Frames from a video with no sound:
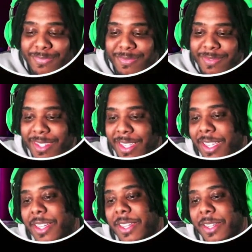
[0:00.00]

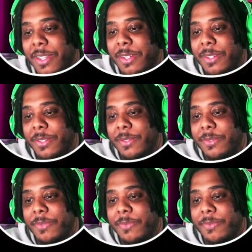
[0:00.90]

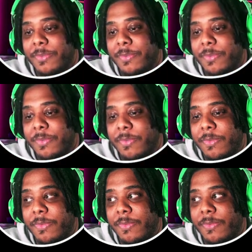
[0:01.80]

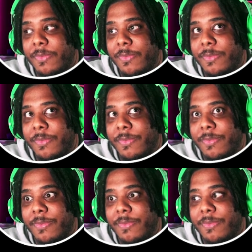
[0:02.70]

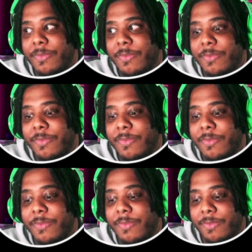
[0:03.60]

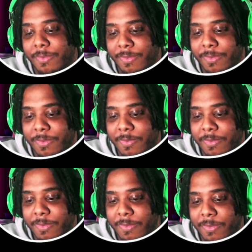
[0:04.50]

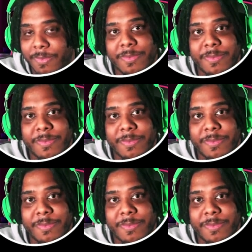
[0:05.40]
Nobody speaks.